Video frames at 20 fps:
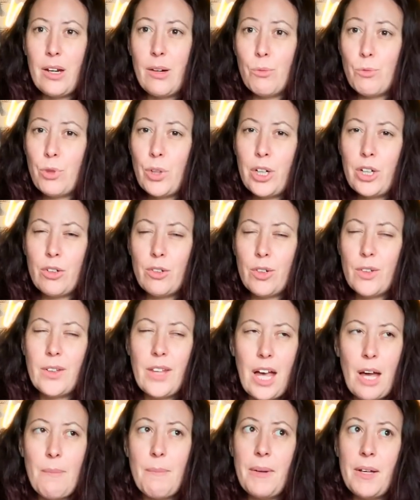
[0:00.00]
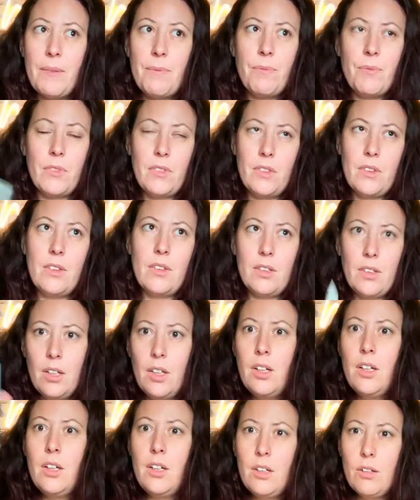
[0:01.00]
I'm trying to grow that, but
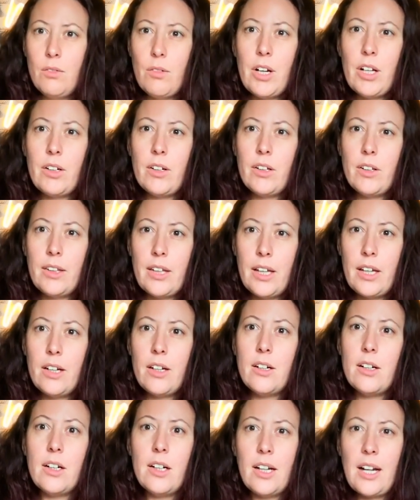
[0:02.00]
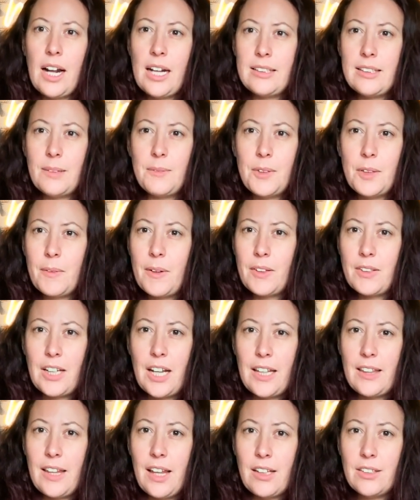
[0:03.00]
right around there, it adds up to about
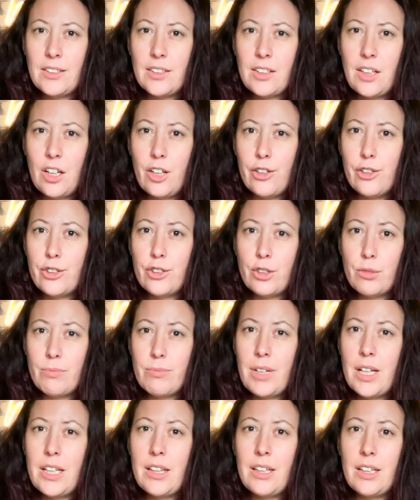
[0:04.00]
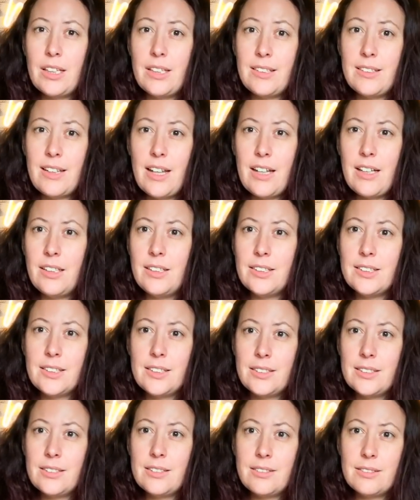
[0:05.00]
$10,000 a month in
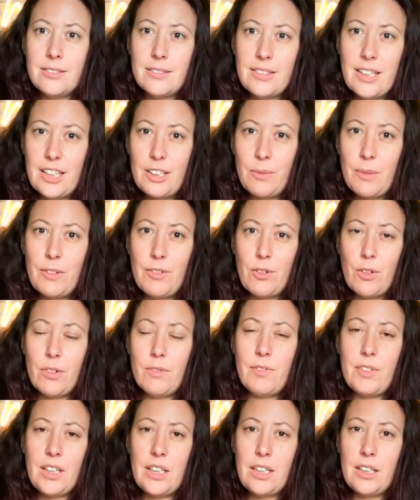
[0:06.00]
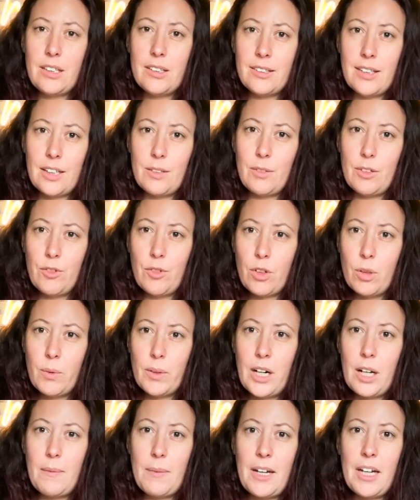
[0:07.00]
sales. That's before fees. That's before
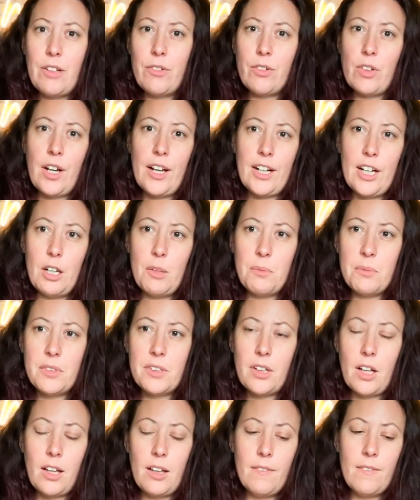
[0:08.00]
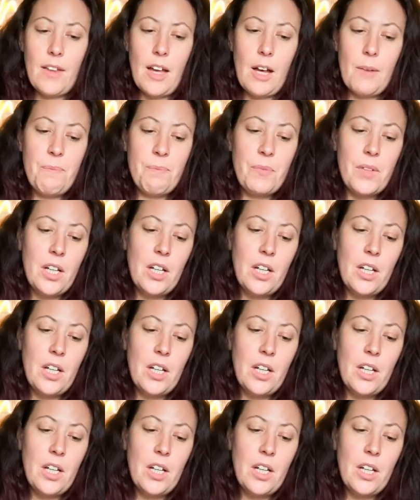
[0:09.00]
what I paid for items, all of that.